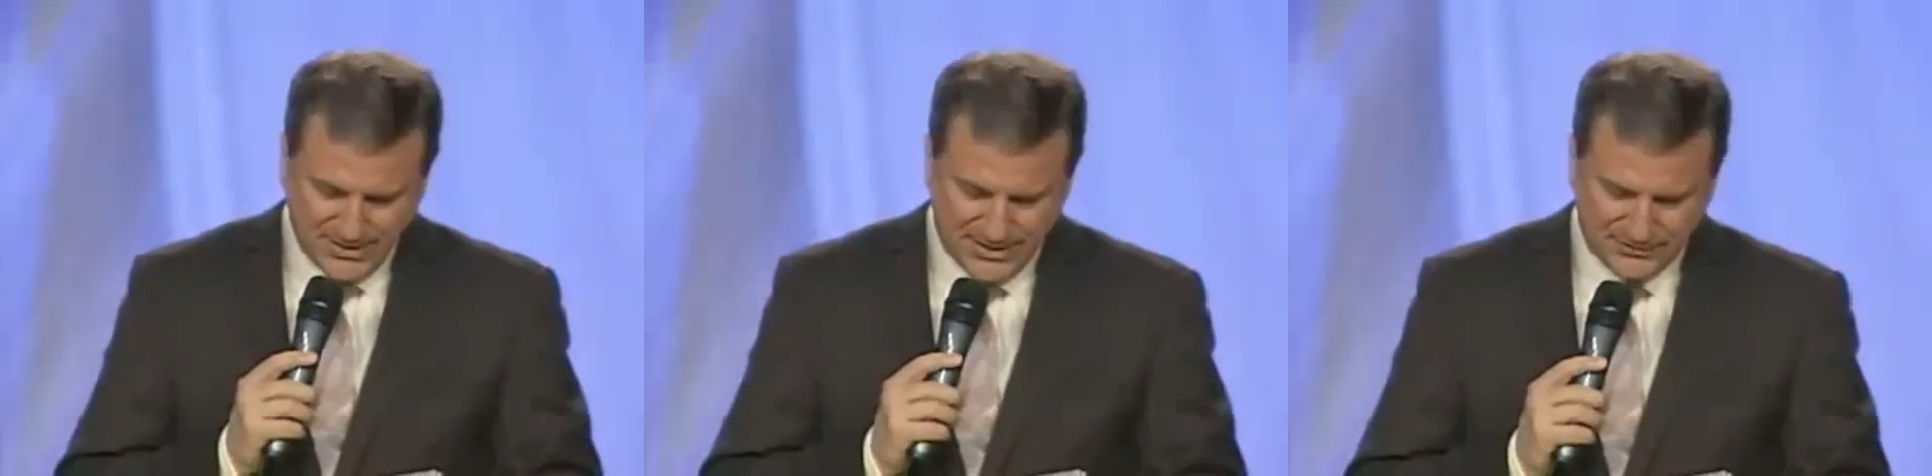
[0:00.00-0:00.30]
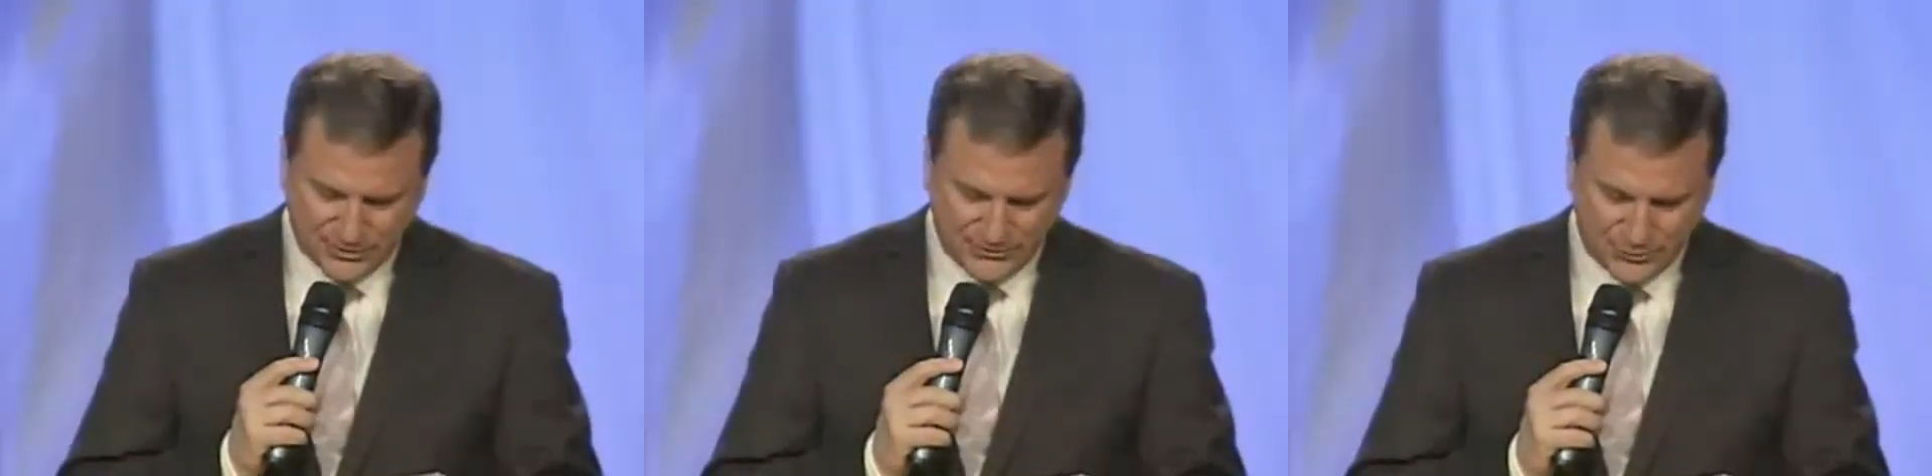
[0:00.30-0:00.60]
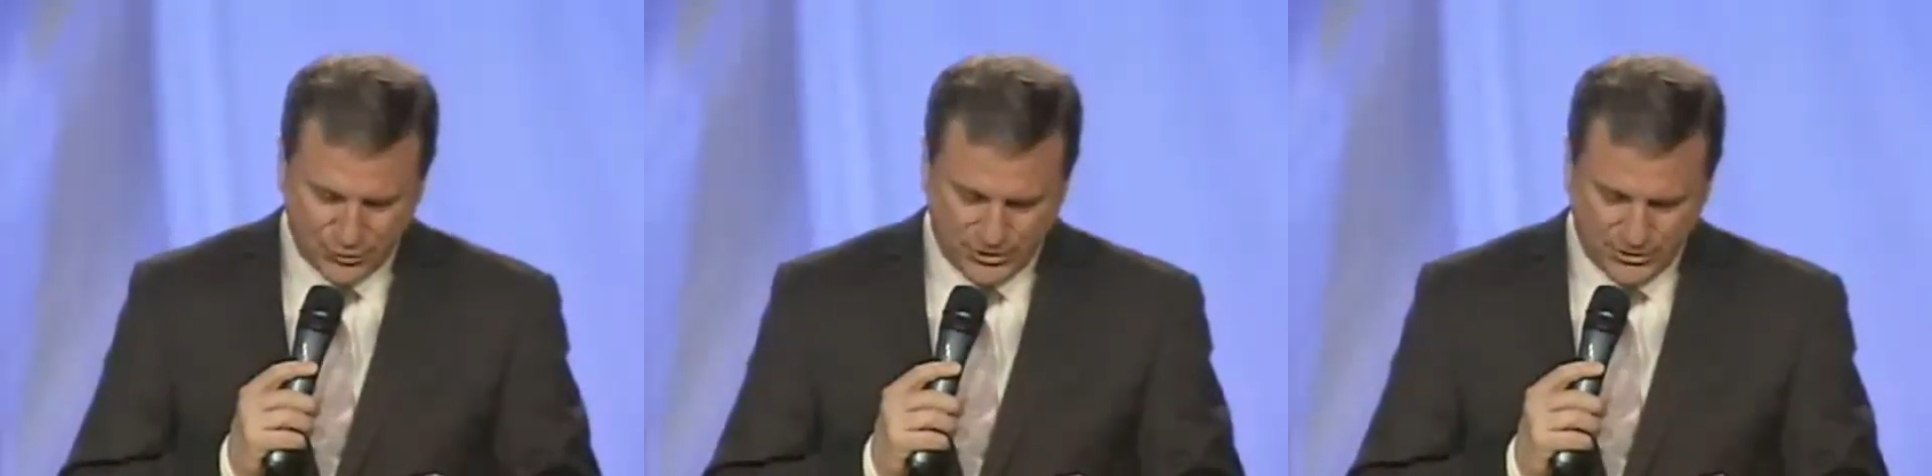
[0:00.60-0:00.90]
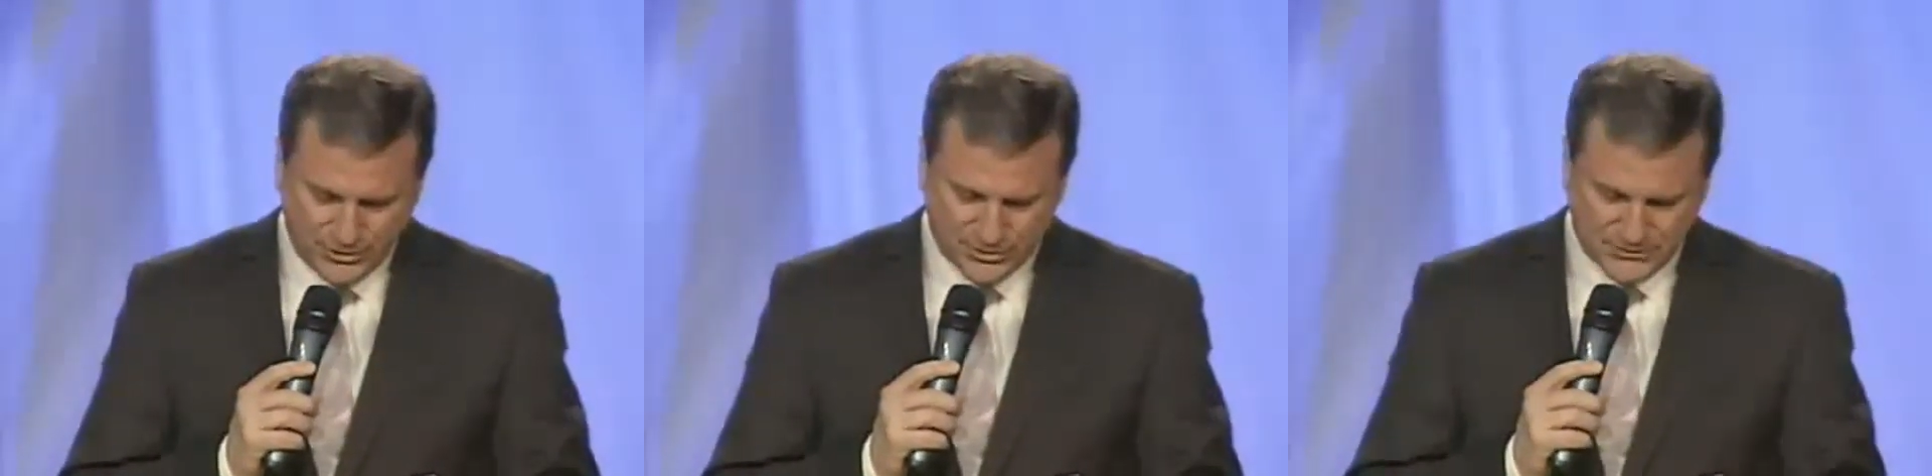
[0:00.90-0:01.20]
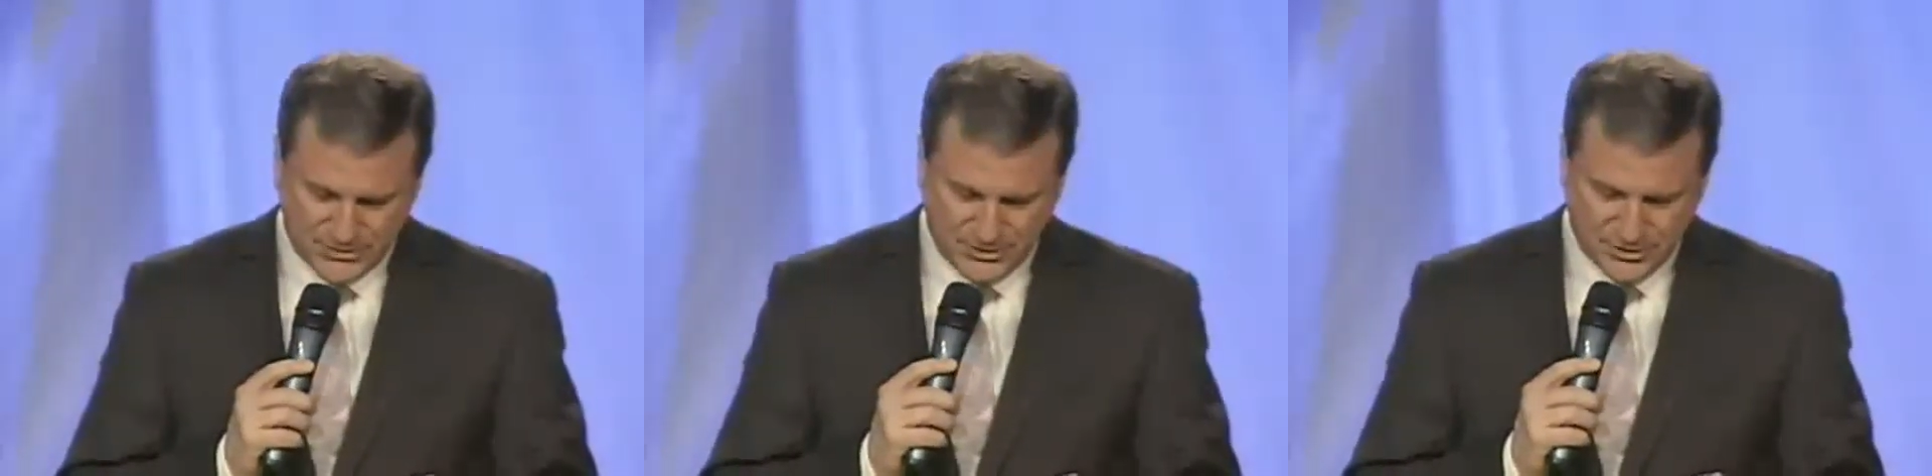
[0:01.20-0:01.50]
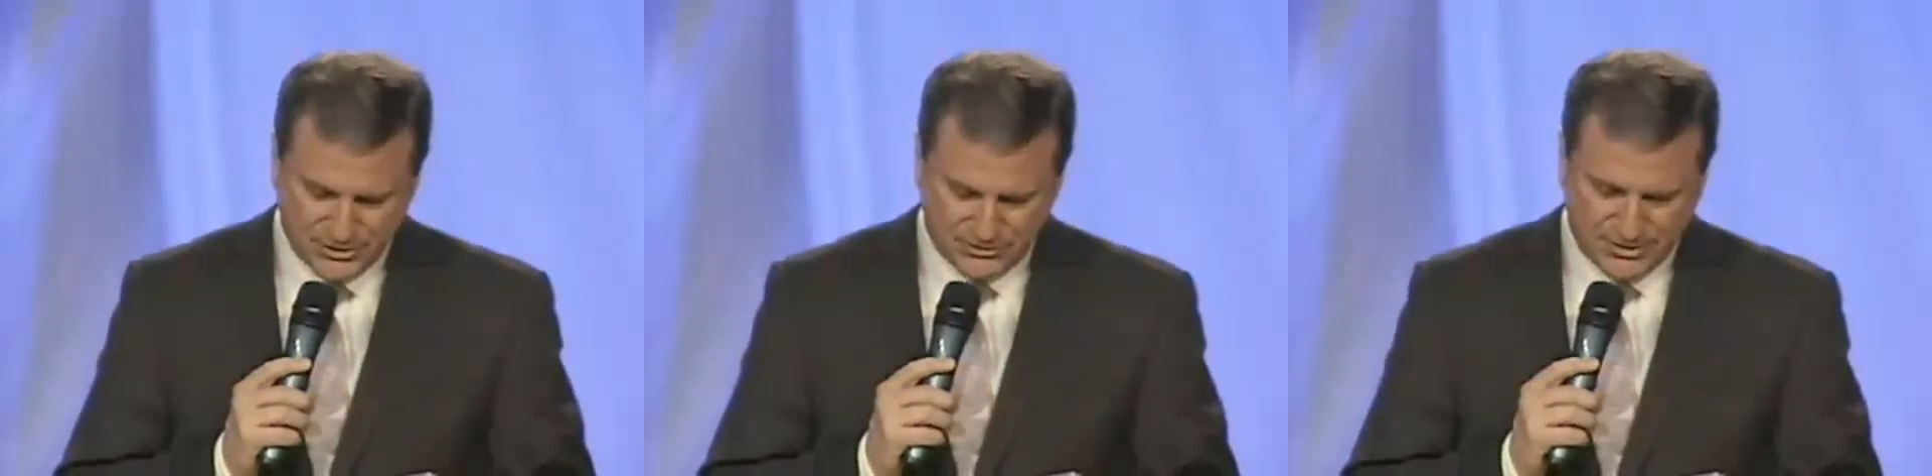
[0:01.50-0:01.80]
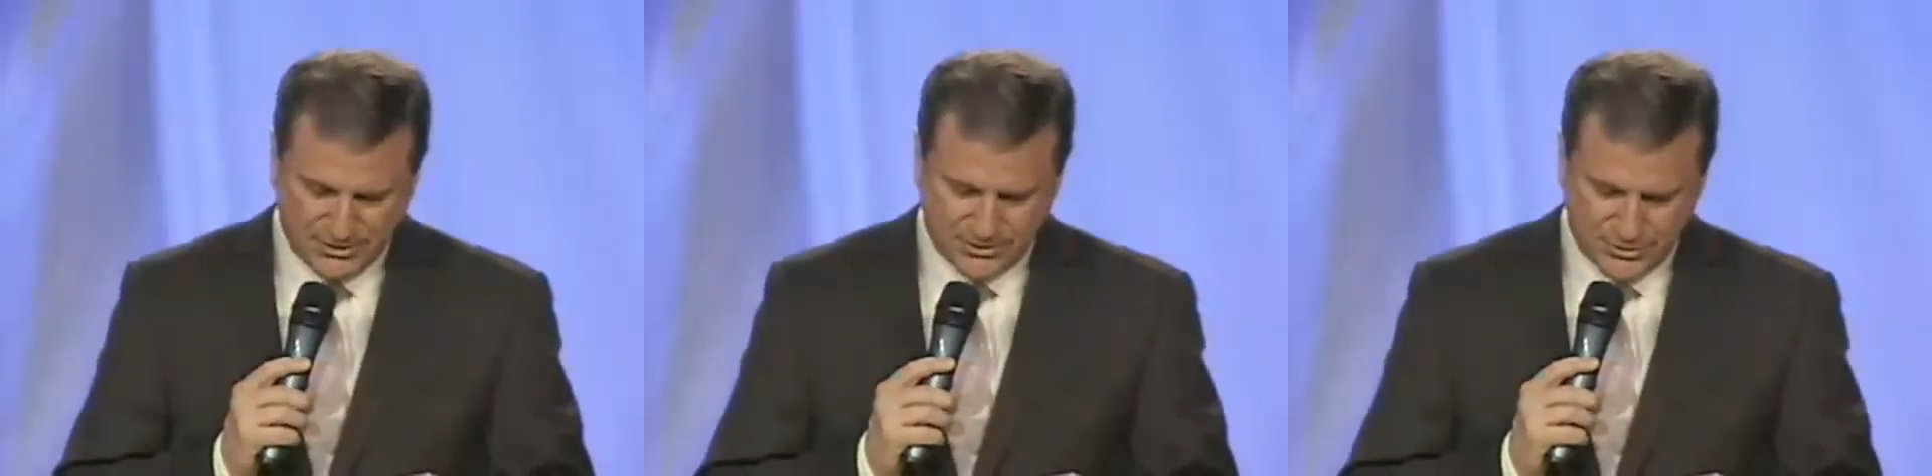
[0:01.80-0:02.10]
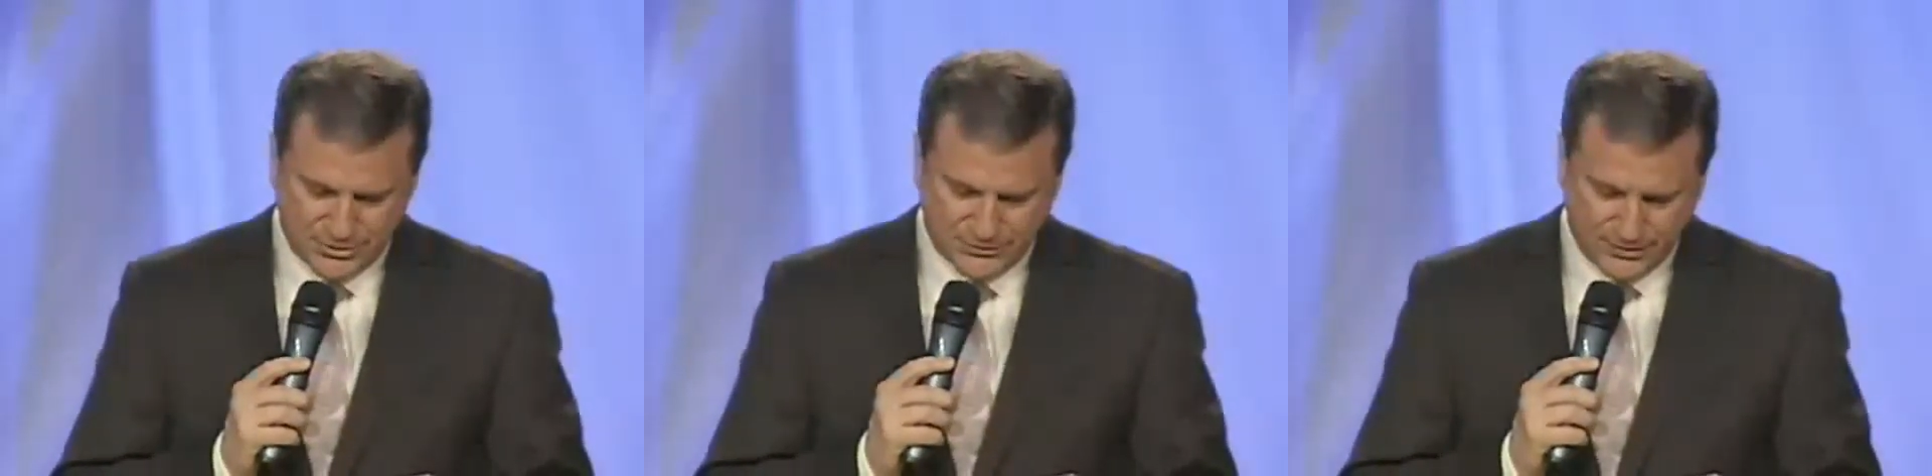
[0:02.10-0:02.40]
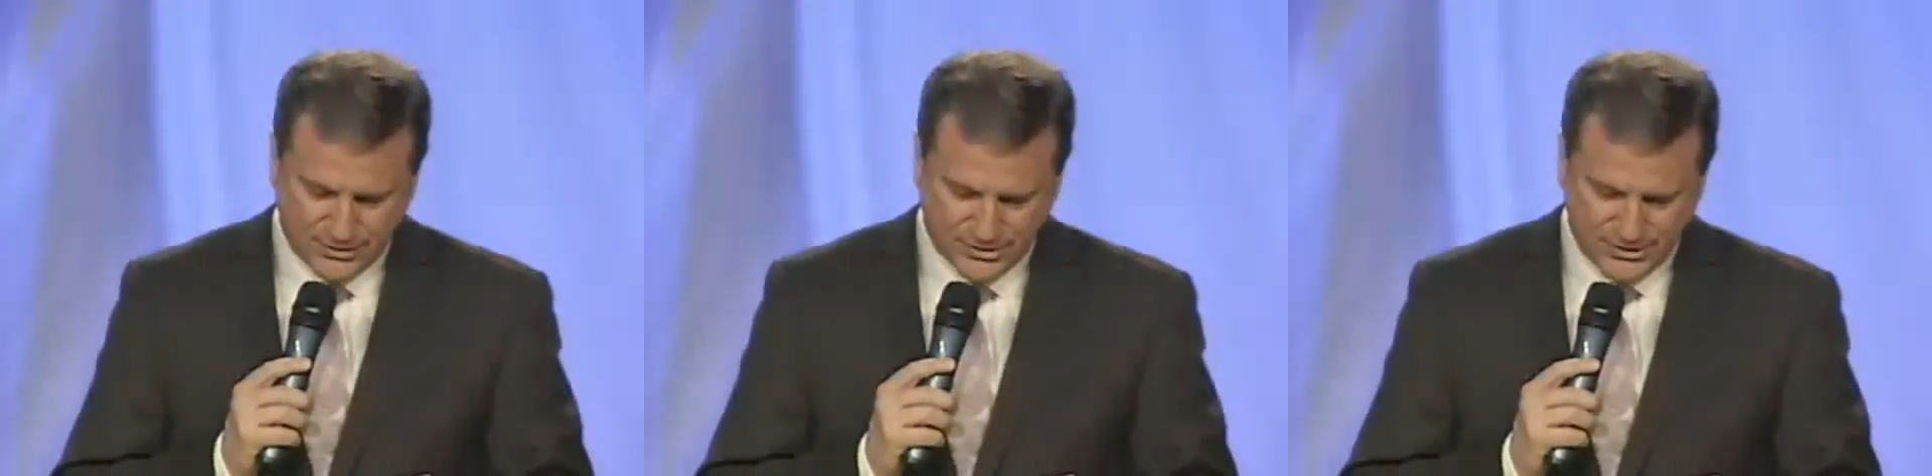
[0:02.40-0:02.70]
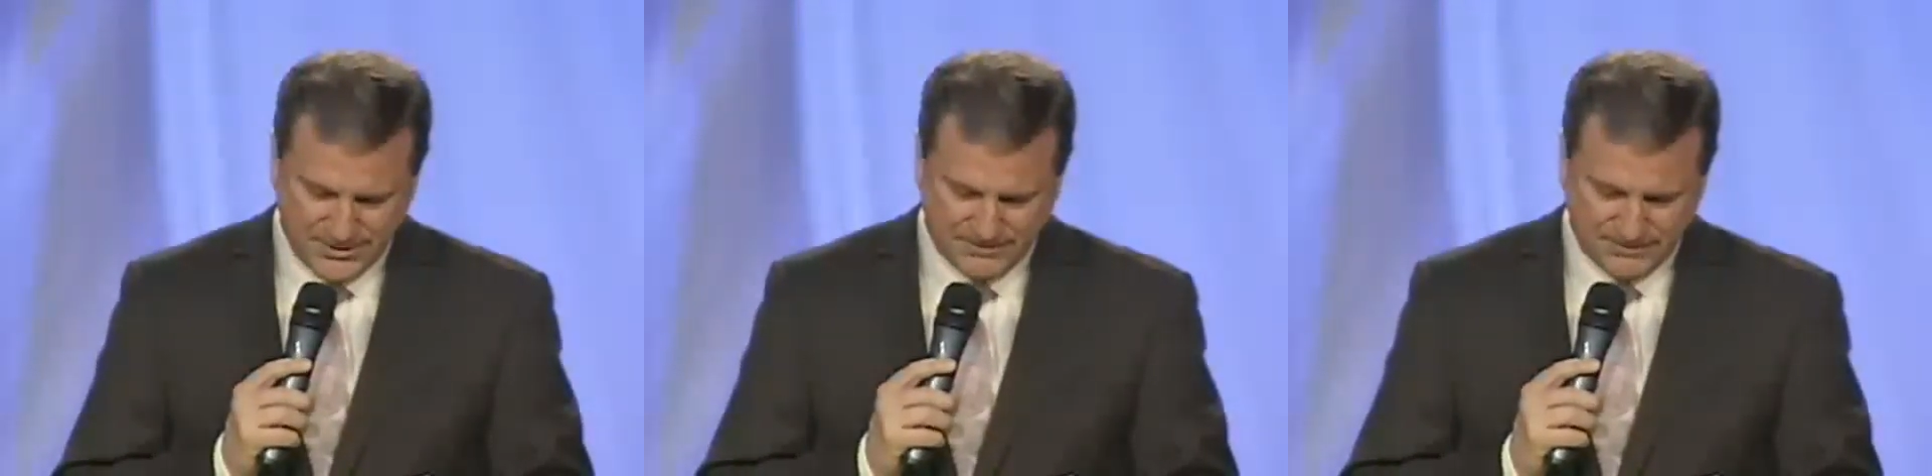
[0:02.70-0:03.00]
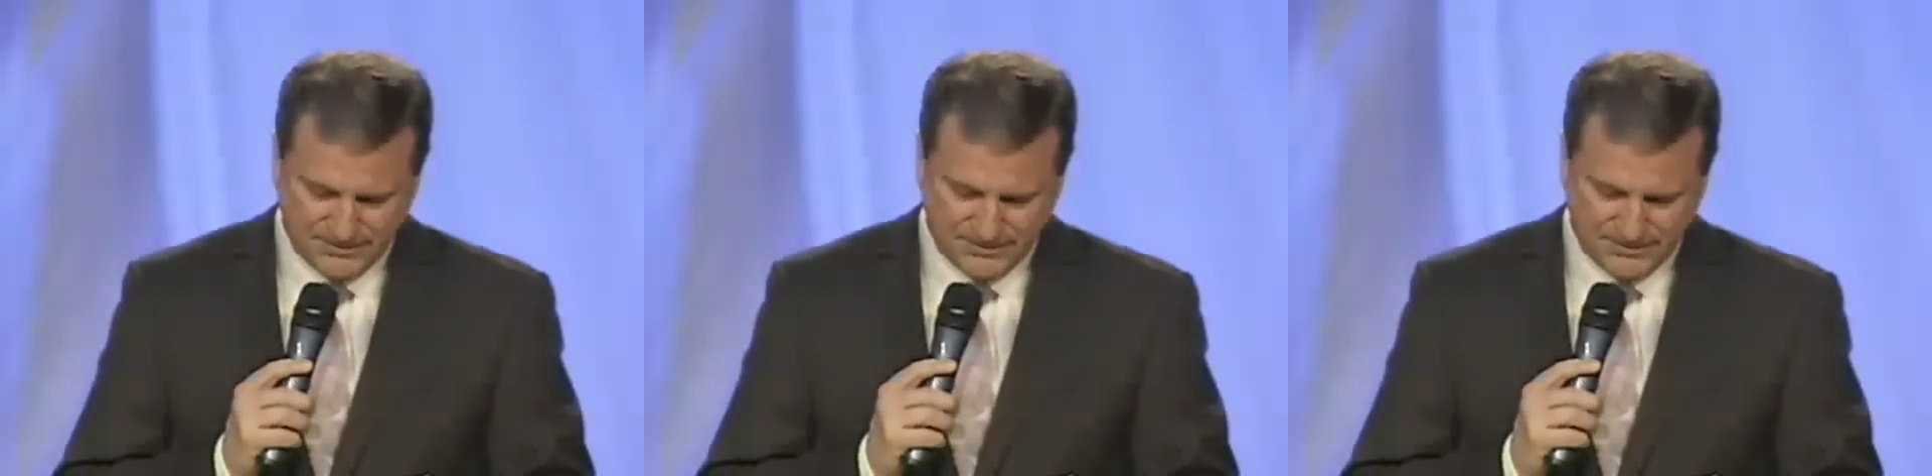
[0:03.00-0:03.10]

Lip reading: after 4 years of teaching at Rutgers University.